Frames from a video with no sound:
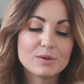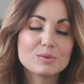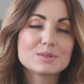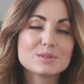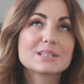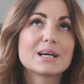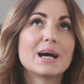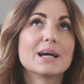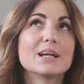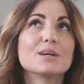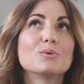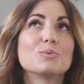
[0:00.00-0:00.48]
it was
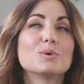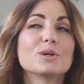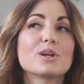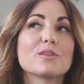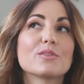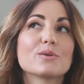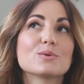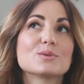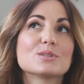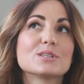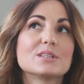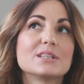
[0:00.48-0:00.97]
kind of one
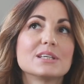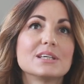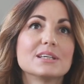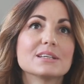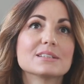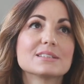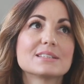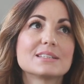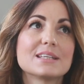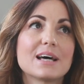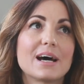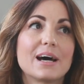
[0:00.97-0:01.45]
of those
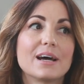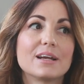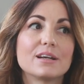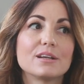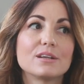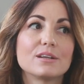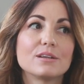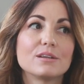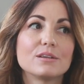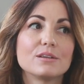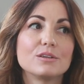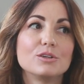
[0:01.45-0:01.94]
things
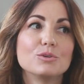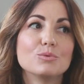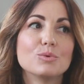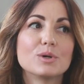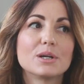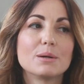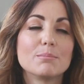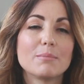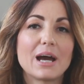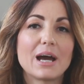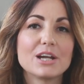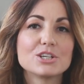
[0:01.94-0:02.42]
that you
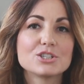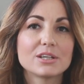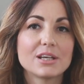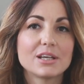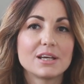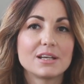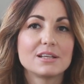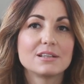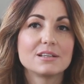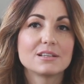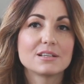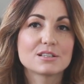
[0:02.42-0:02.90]
would imagine
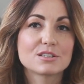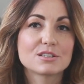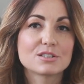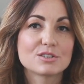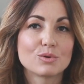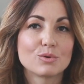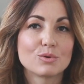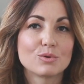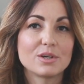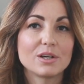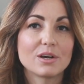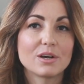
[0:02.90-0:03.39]
getting this
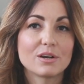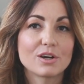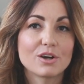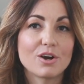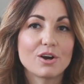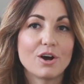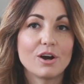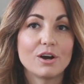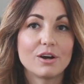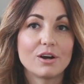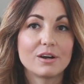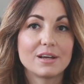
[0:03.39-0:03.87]
story on a
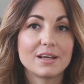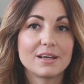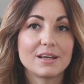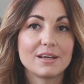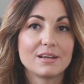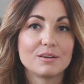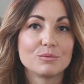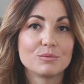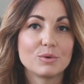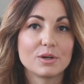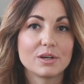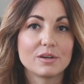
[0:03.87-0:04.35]
card
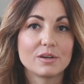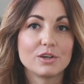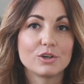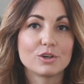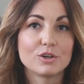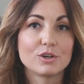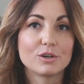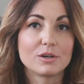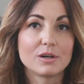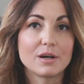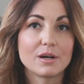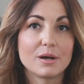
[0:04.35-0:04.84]
in one of
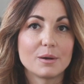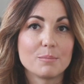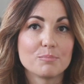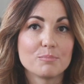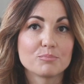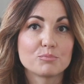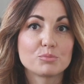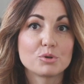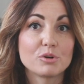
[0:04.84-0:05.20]
your um,